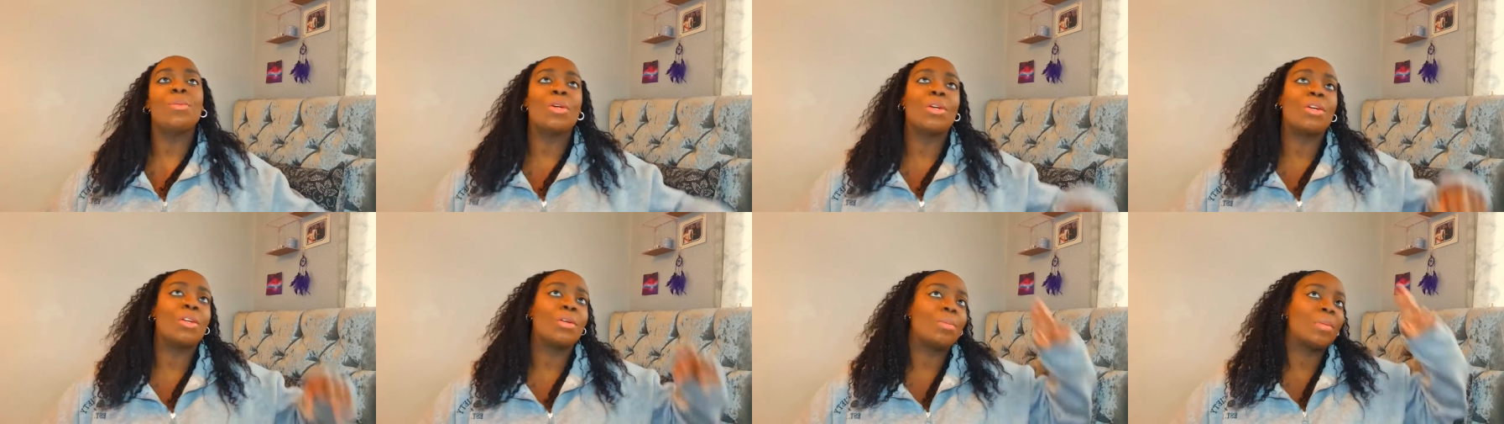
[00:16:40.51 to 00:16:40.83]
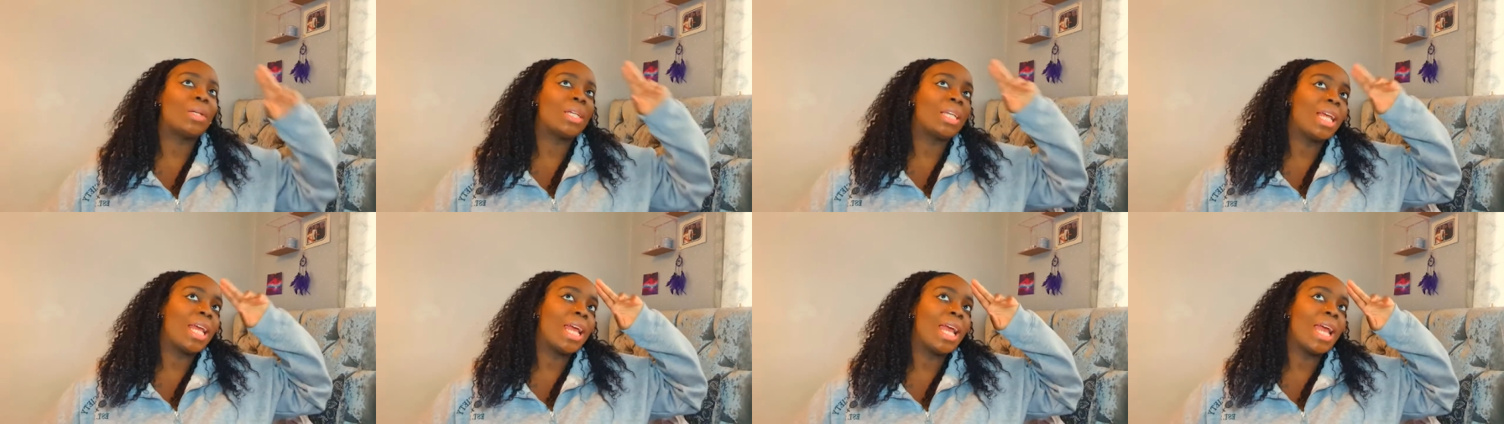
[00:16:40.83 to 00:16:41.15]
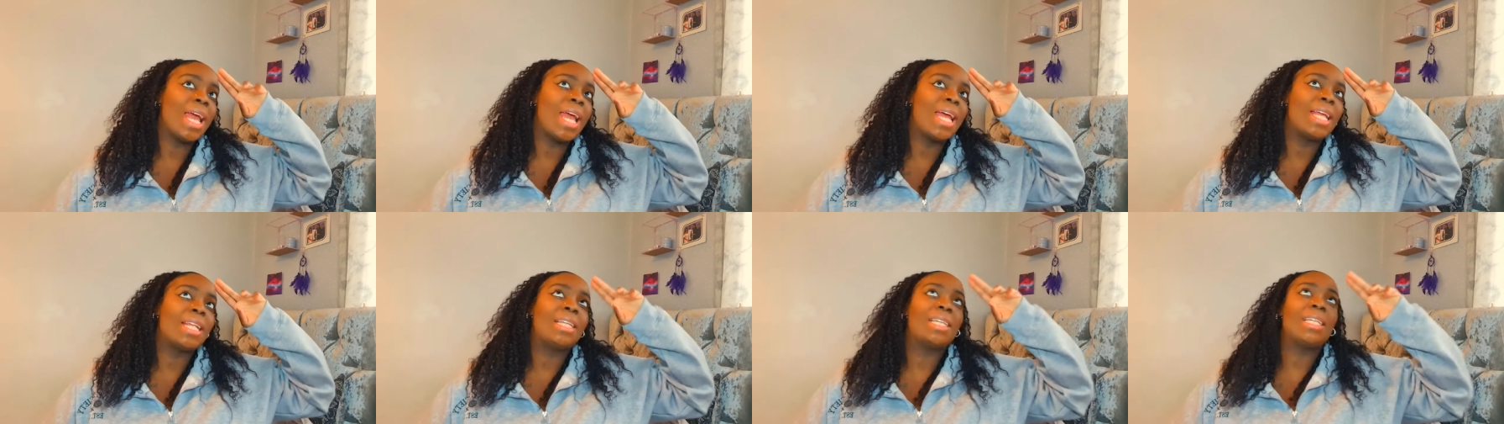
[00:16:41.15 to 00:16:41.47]
we're going to be
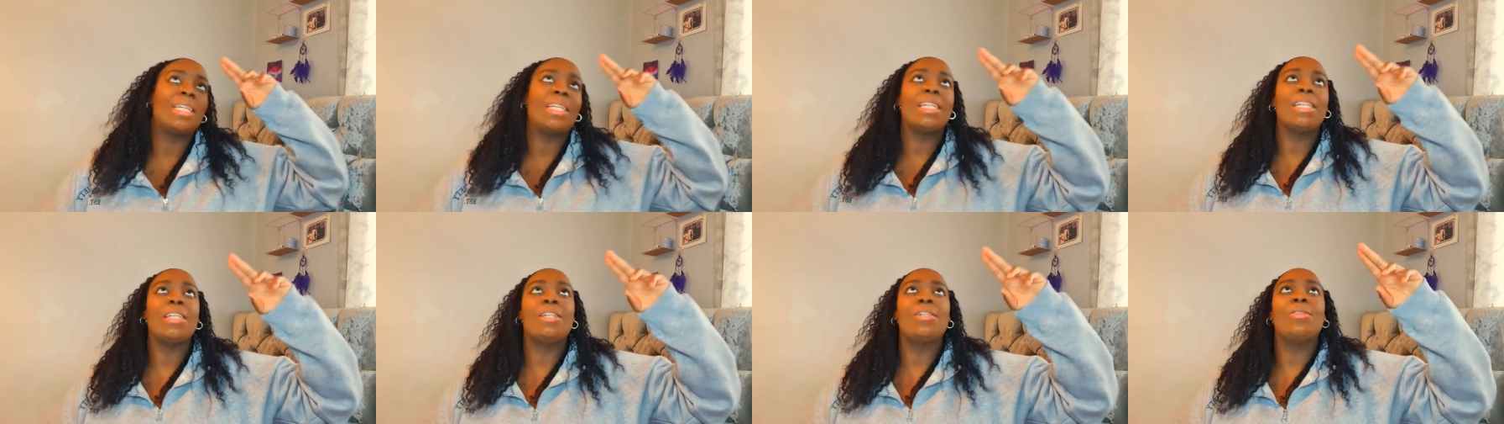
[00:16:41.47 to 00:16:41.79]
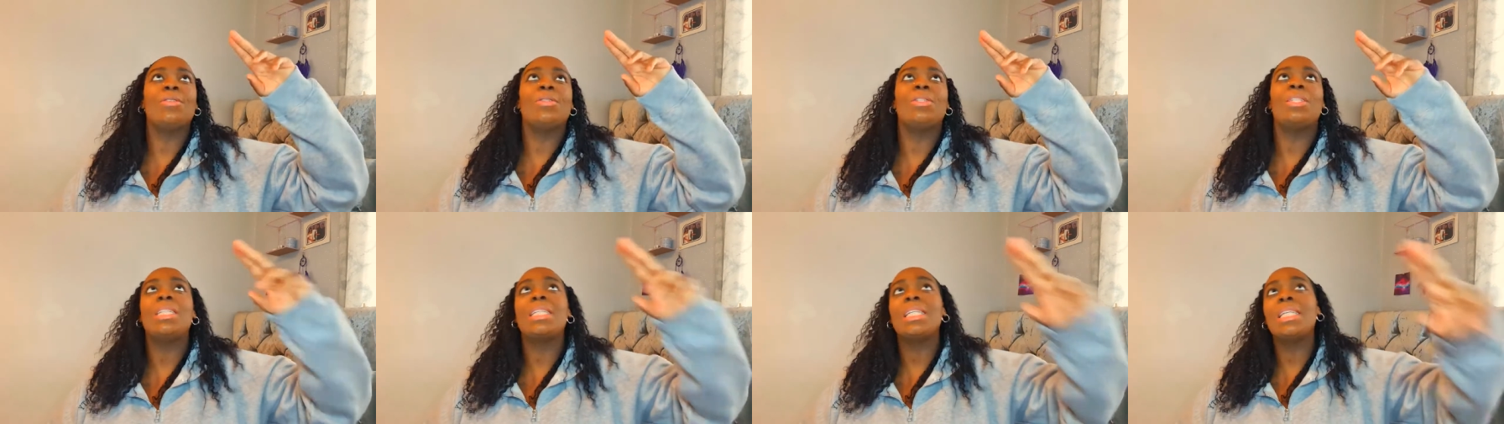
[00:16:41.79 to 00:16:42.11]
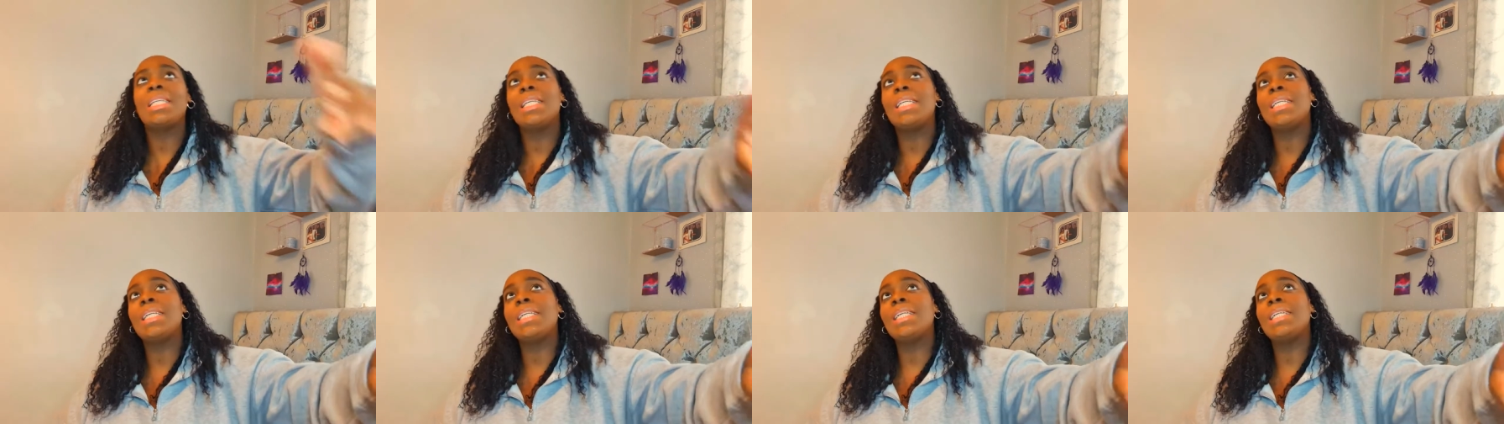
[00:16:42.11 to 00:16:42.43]

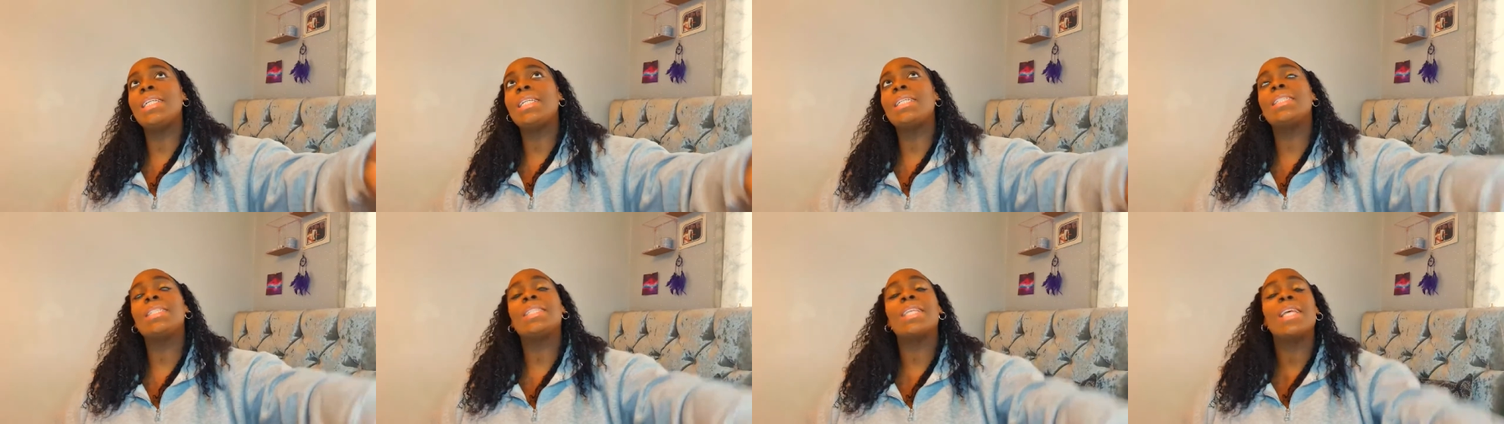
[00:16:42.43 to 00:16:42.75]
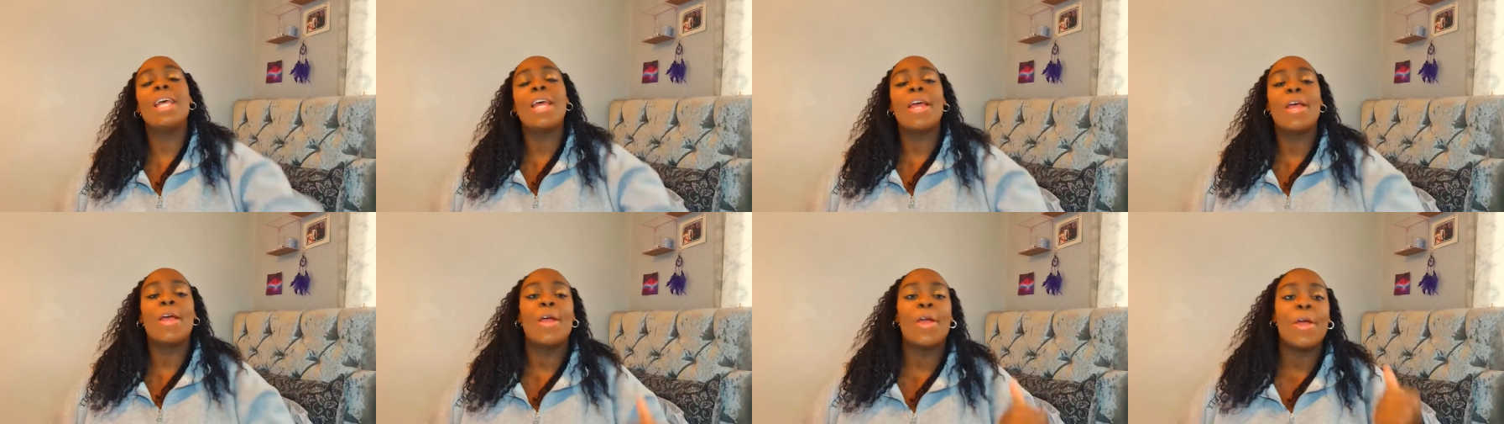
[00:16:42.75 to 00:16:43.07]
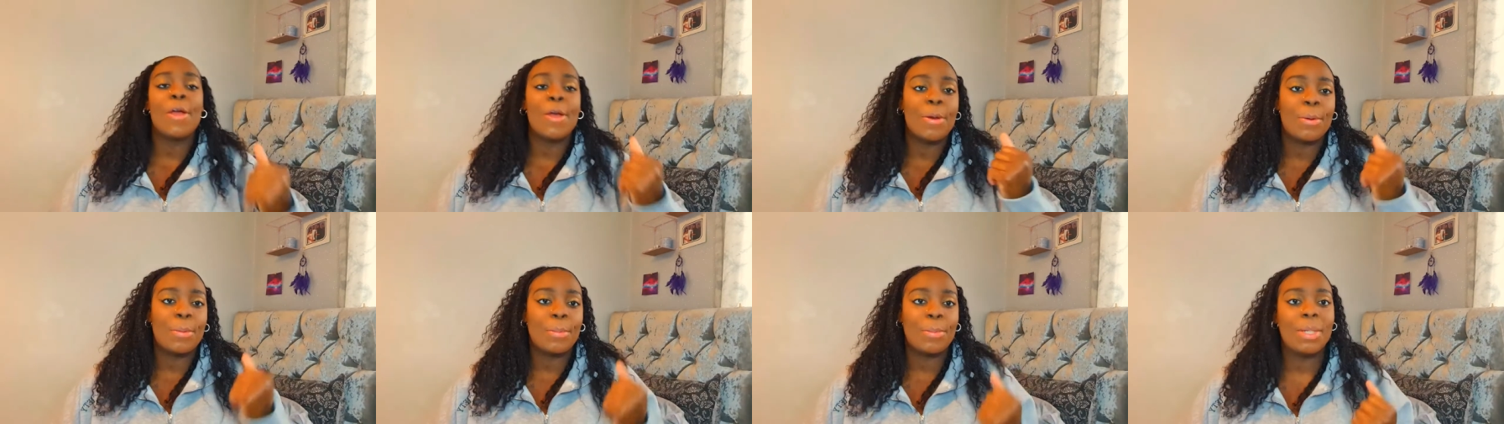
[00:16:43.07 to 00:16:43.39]
NQTs.
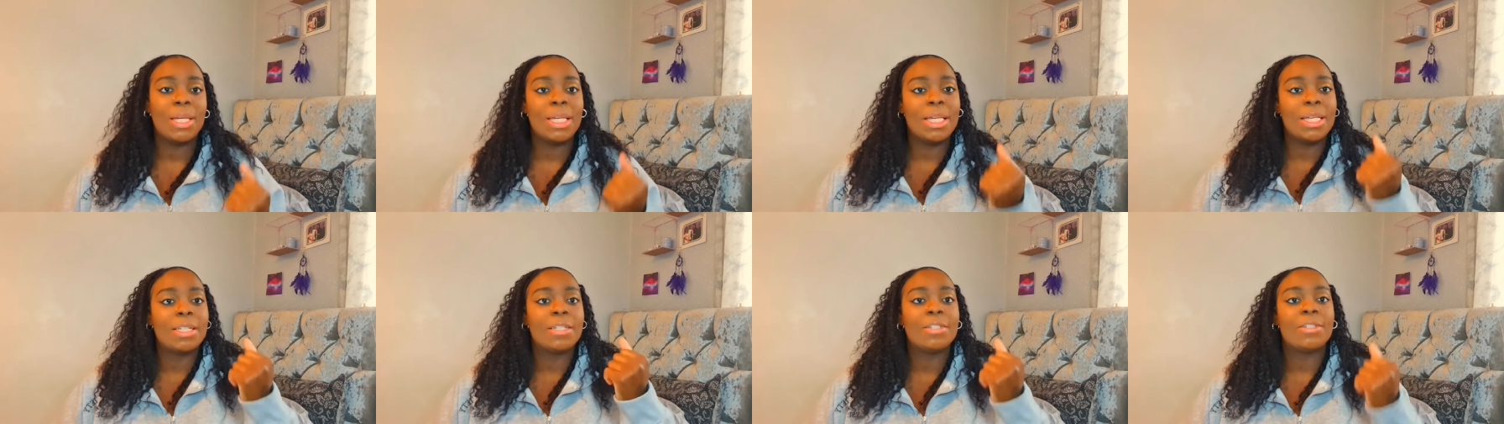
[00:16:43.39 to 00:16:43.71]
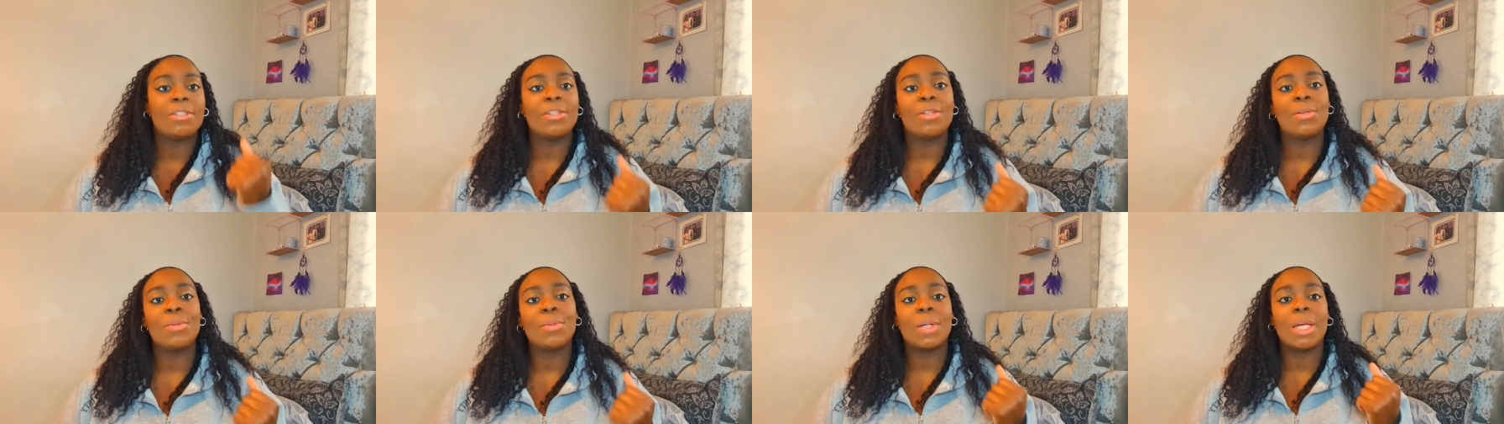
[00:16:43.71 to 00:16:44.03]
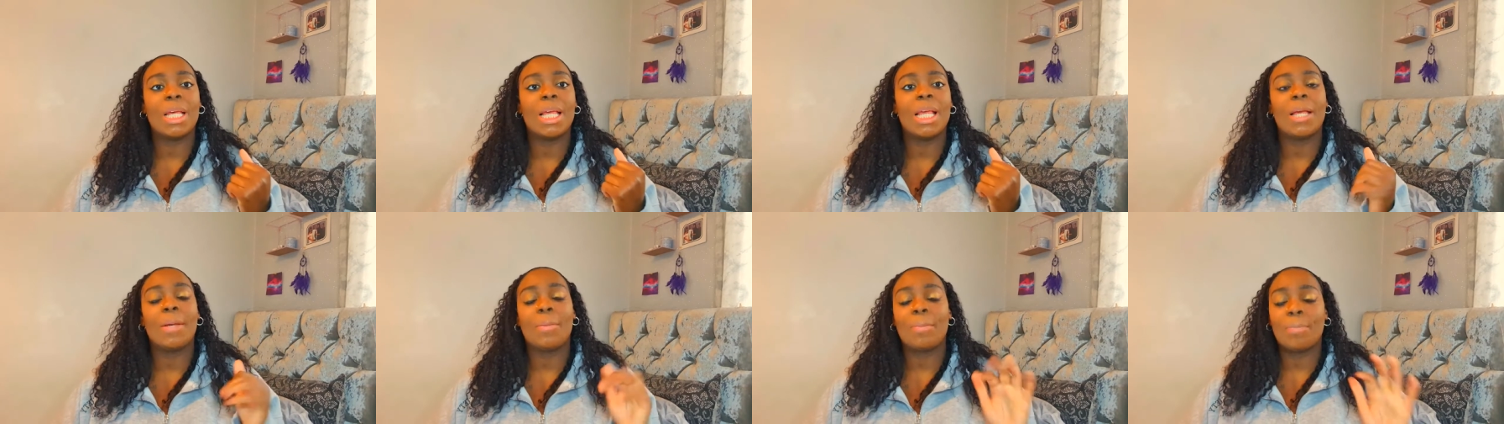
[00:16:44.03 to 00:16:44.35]
We can do
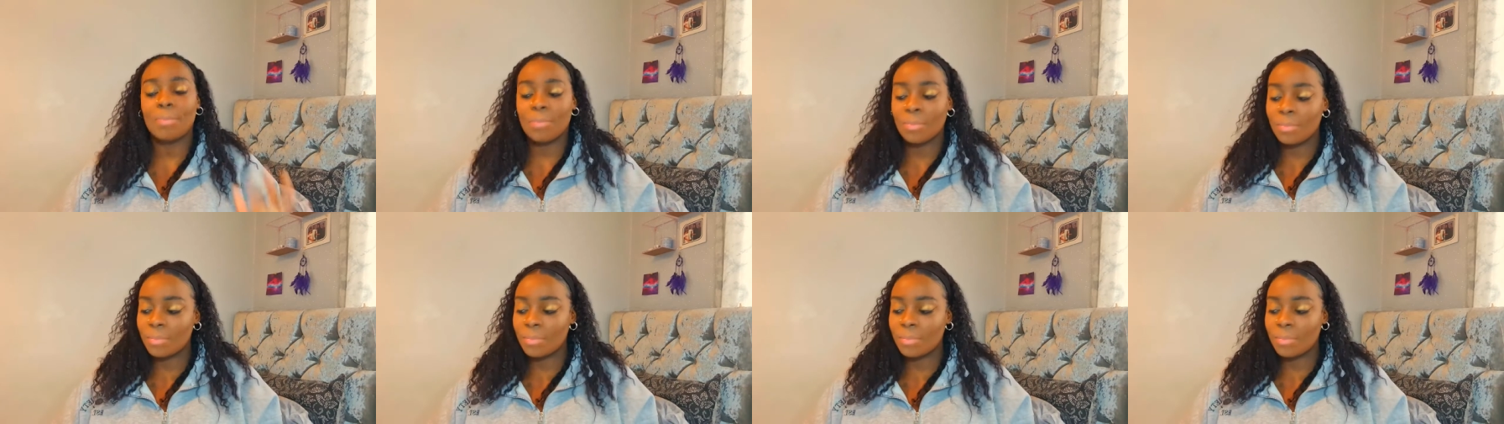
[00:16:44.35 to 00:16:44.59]
it.